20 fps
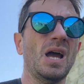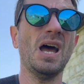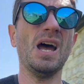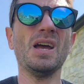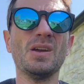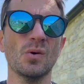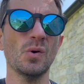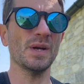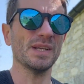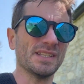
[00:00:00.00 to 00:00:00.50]

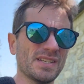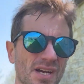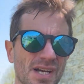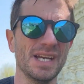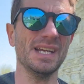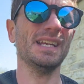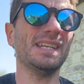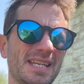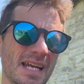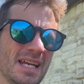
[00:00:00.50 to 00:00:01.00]
quite
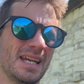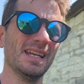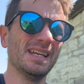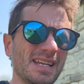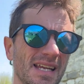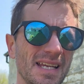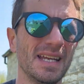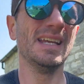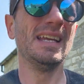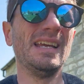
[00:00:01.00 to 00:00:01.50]
tired.
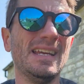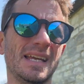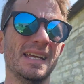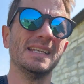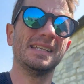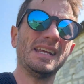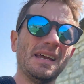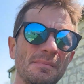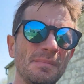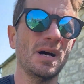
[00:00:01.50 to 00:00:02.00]

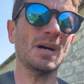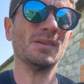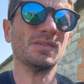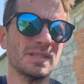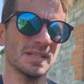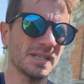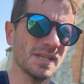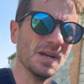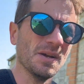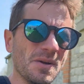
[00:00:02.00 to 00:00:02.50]
10 miles to
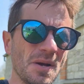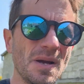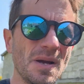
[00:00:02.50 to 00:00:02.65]
go.